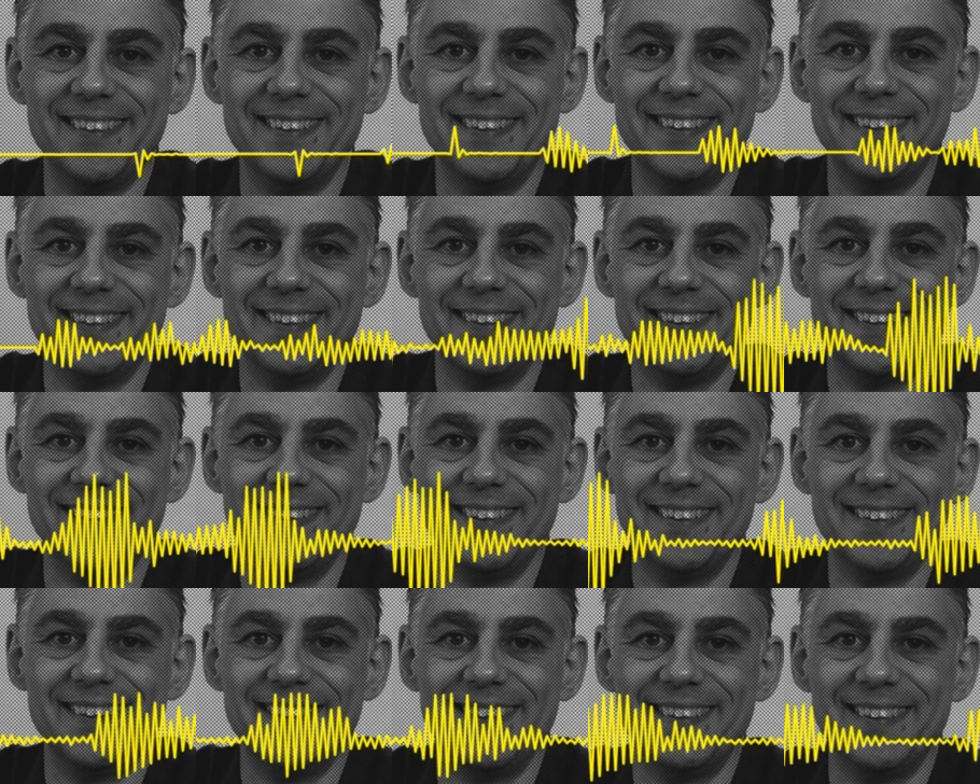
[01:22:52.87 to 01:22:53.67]
it's a
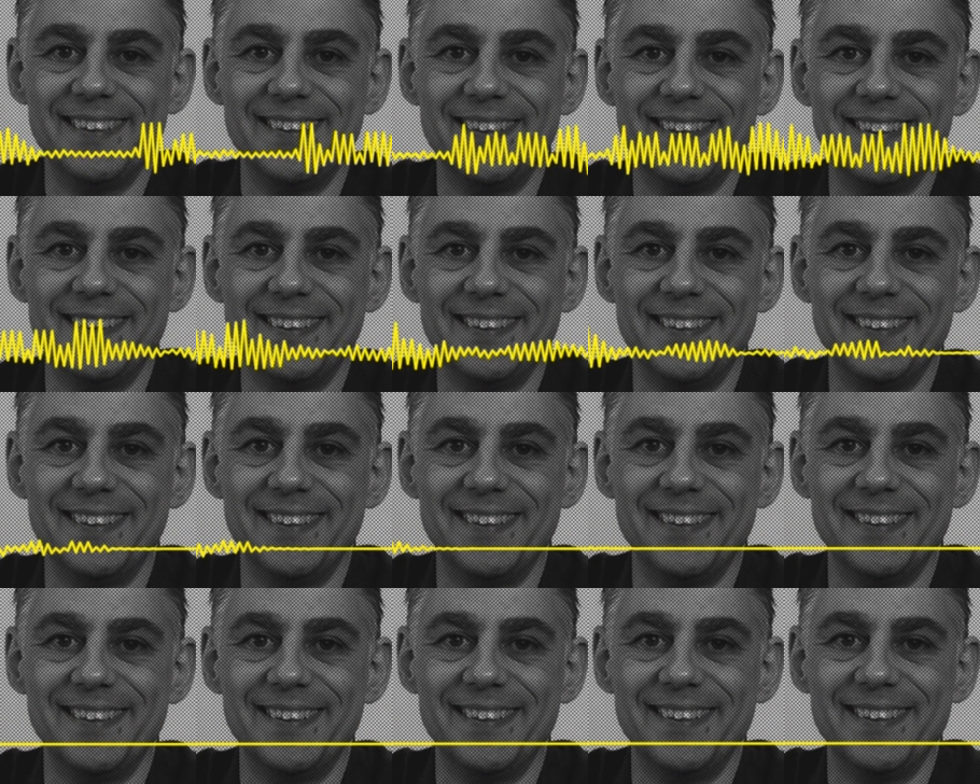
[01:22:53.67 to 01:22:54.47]
red flag for me,
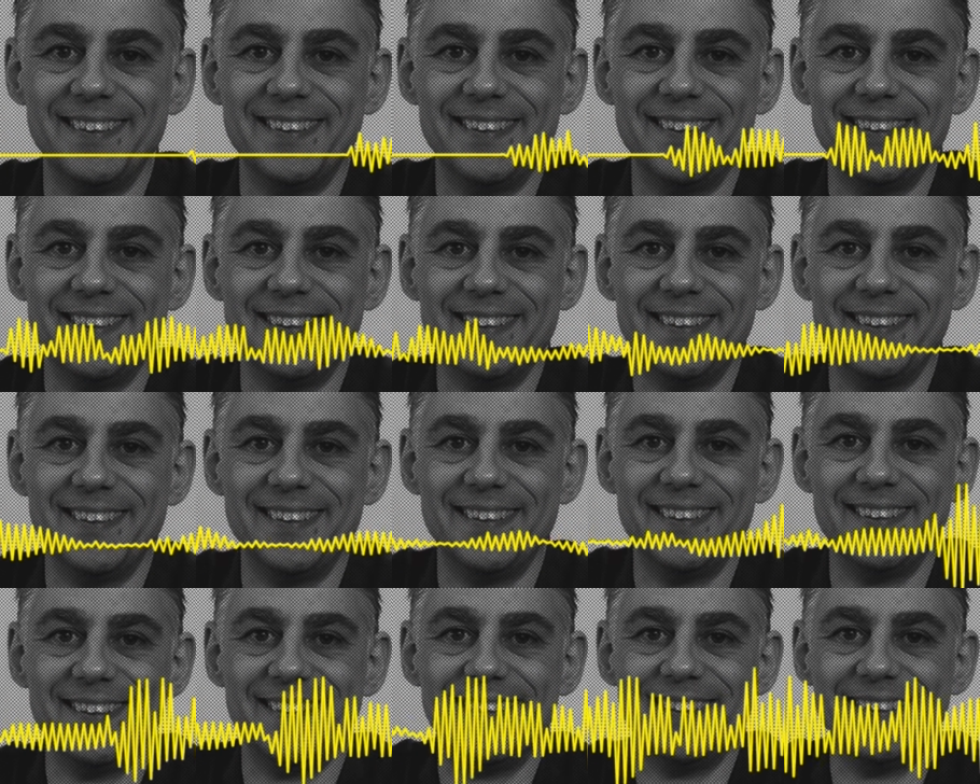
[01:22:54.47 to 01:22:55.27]
and
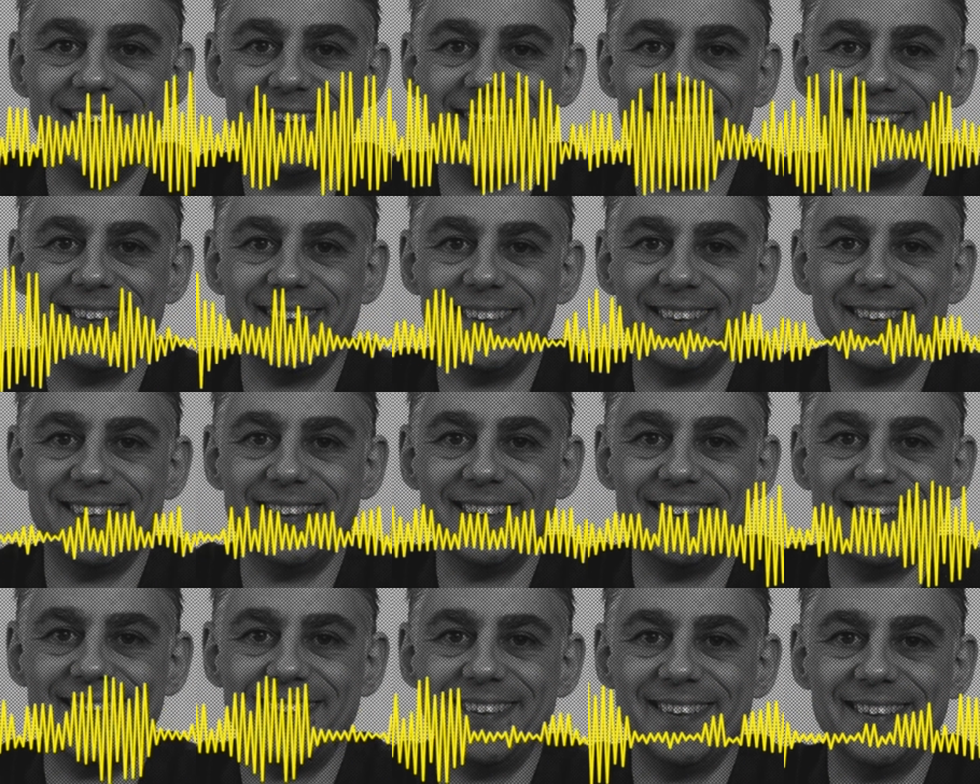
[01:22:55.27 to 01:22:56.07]
one of the rulebooks that
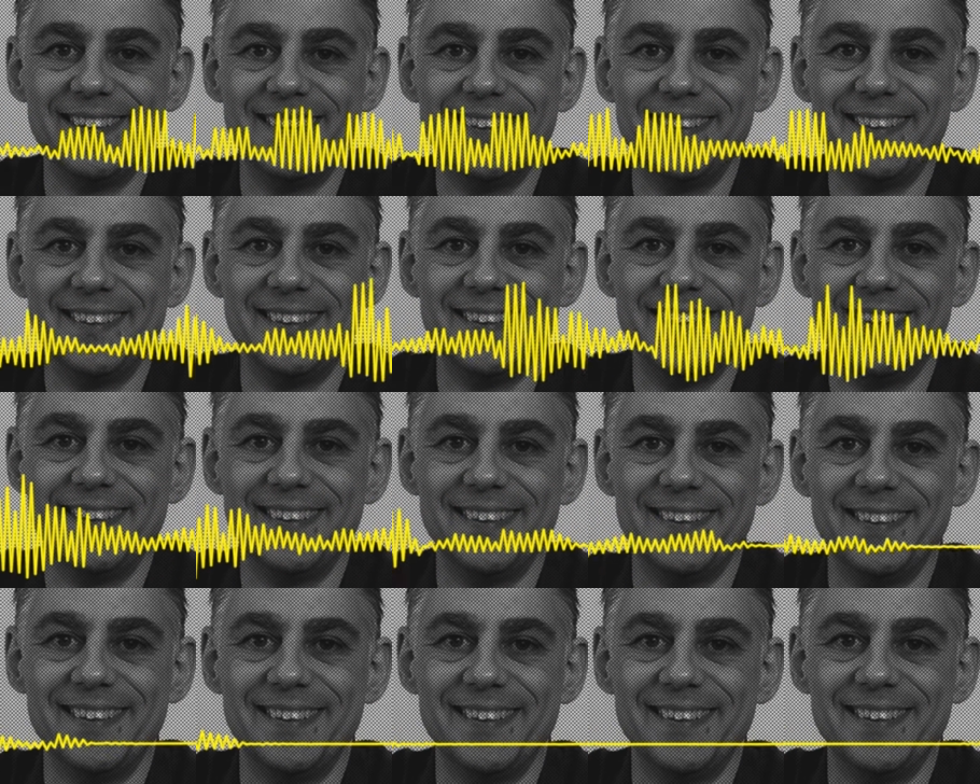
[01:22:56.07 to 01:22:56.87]
I'm working on at the
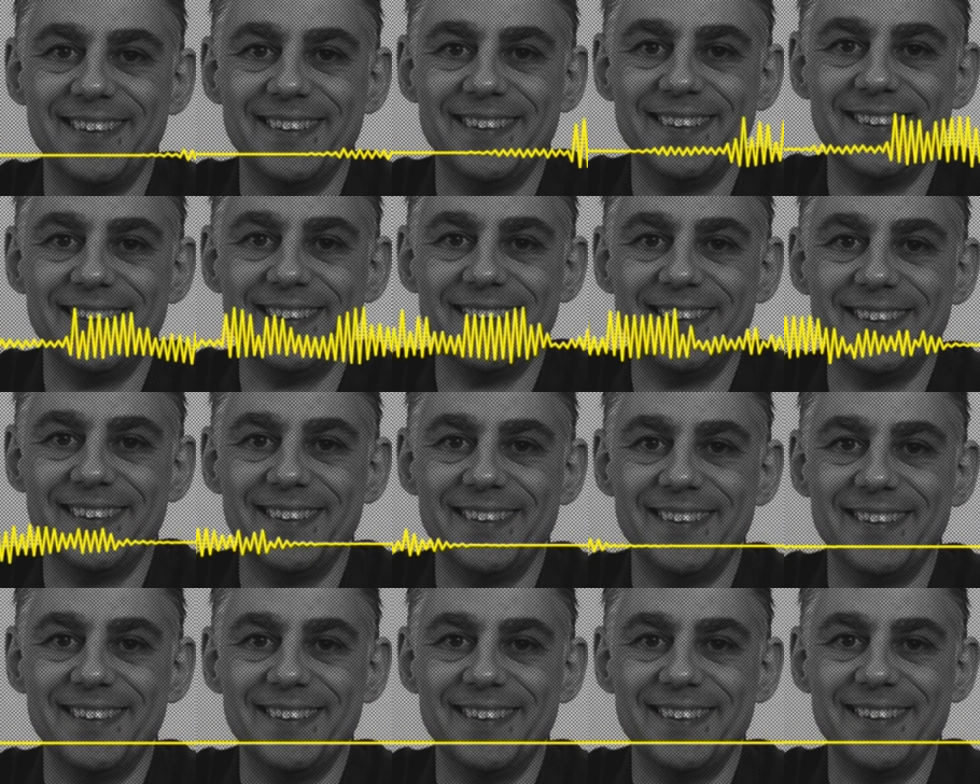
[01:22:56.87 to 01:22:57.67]
moment had
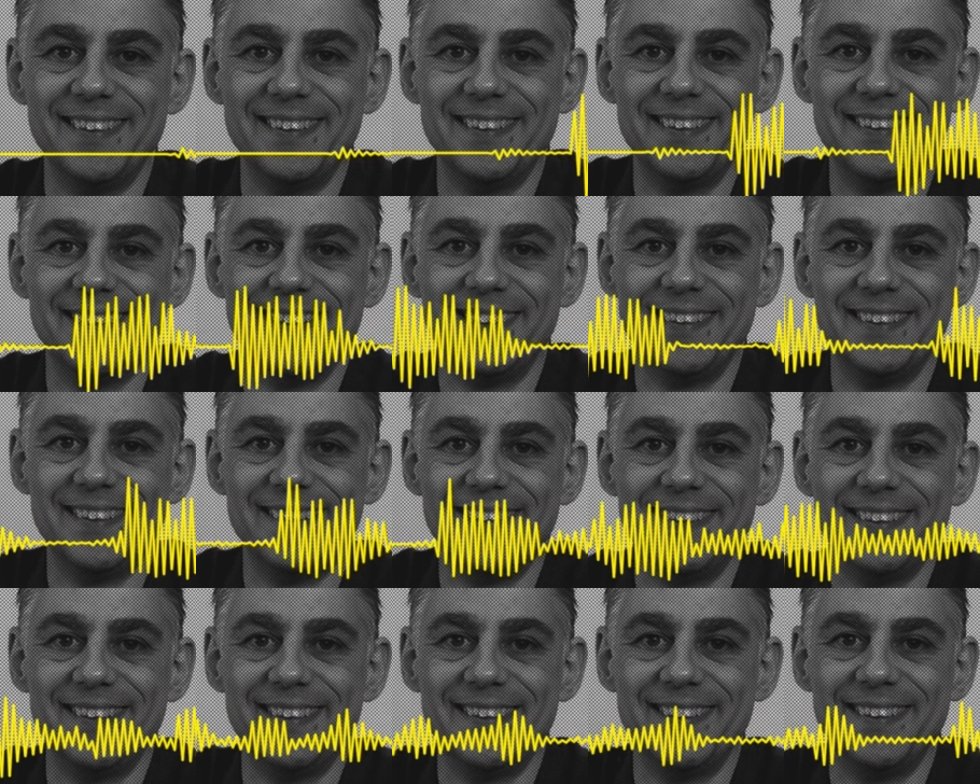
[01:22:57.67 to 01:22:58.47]
12
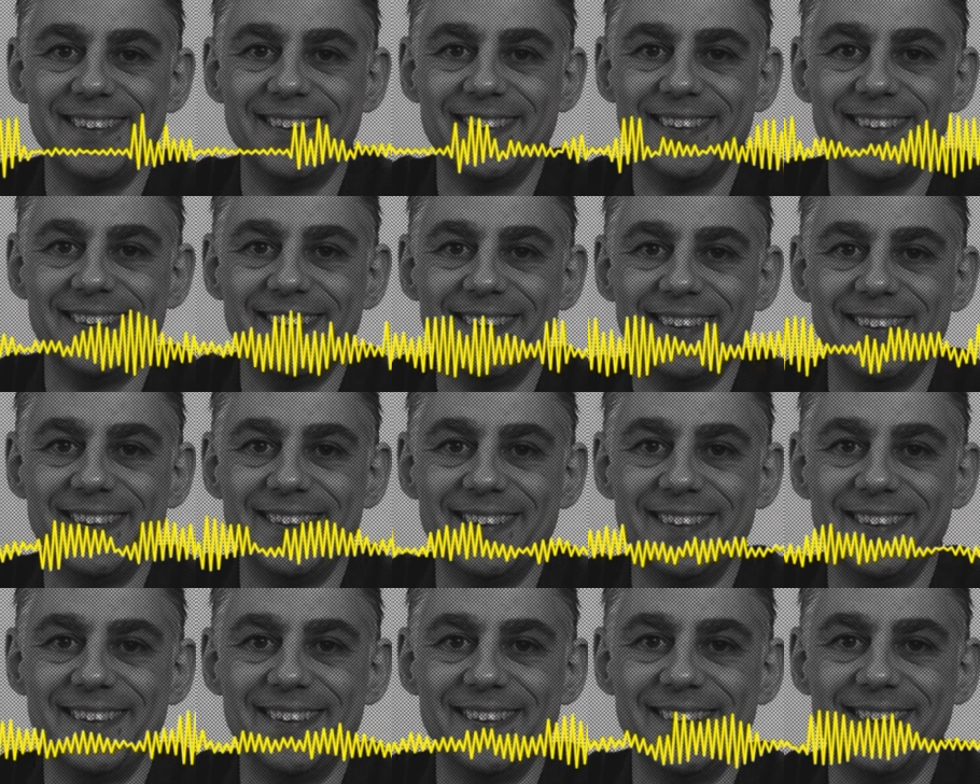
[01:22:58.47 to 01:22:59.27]
pages of front loading
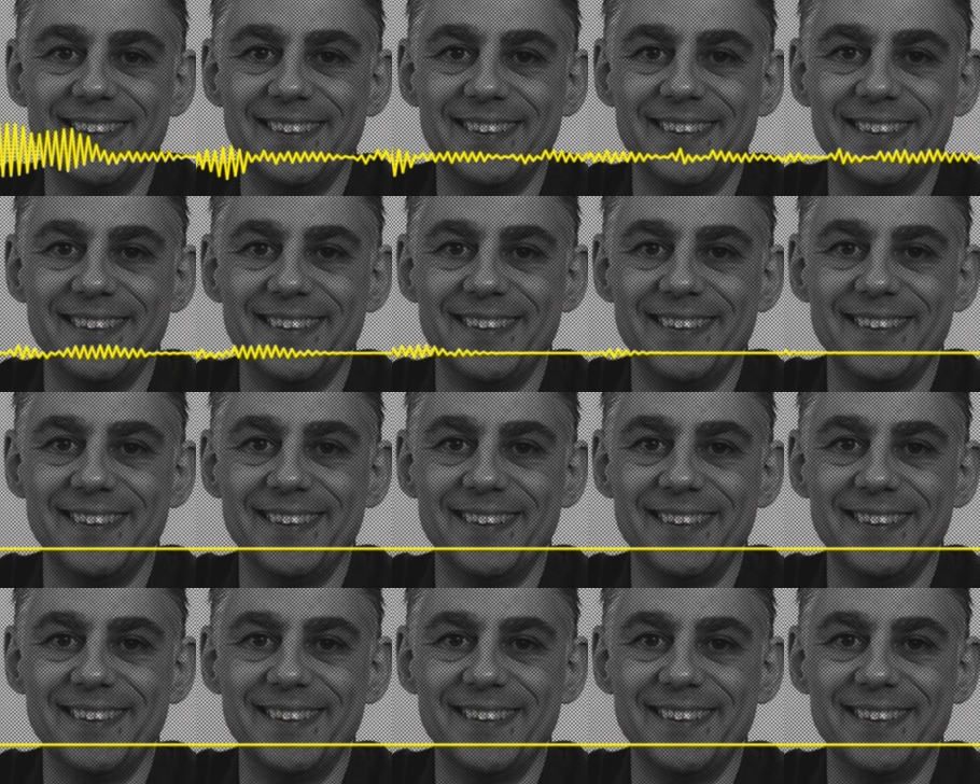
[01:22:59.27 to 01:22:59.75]
information